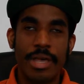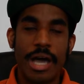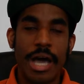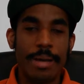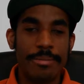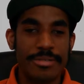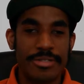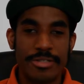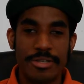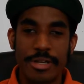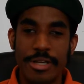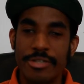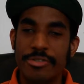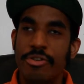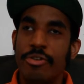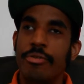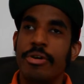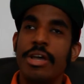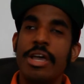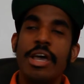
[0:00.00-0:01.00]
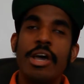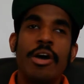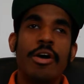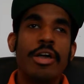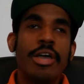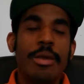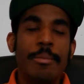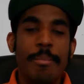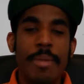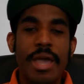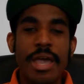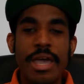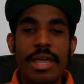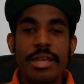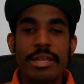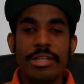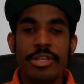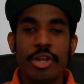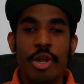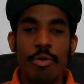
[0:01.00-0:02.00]
I'm serious. It's going,
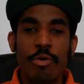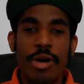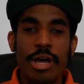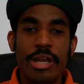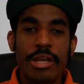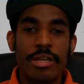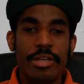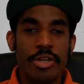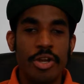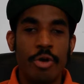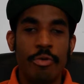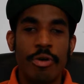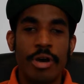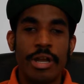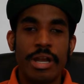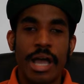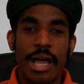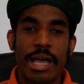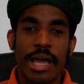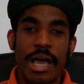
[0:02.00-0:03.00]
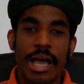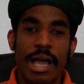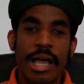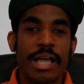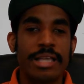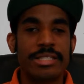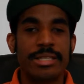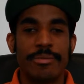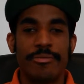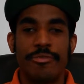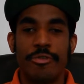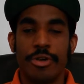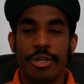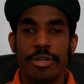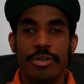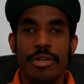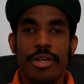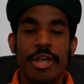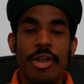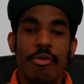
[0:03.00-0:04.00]
man. You know what? You know what? I got I got something for you.